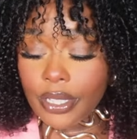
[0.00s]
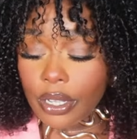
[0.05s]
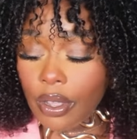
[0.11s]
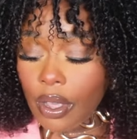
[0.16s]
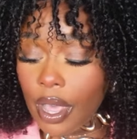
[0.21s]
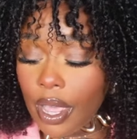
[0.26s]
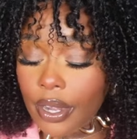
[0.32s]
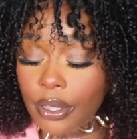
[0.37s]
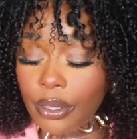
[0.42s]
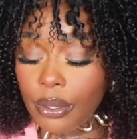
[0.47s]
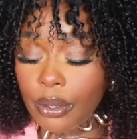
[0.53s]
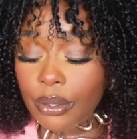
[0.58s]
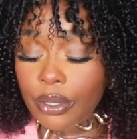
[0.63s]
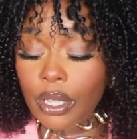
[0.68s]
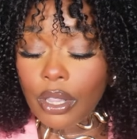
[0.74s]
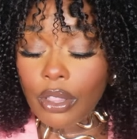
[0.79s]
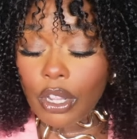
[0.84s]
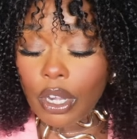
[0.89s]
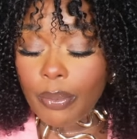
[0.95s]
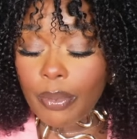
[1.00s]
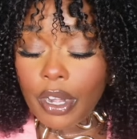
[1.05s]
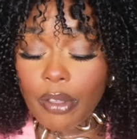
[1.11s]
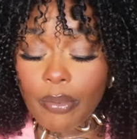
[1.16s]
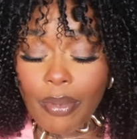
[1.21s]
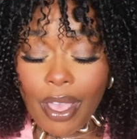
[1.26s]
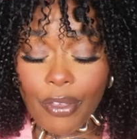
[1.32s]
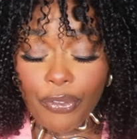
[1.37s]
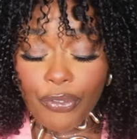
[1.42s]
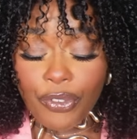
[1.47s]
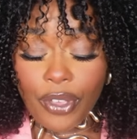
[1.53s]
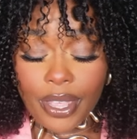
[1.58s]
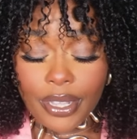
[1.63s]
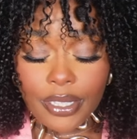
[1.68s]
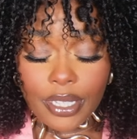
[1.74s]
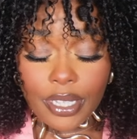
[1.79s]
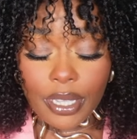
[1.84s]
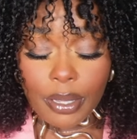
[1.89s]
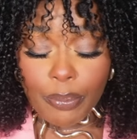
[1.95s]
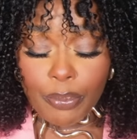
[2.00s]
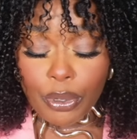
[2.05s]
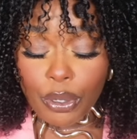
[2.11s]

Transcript: did go ahead and use a little bit of my Fenty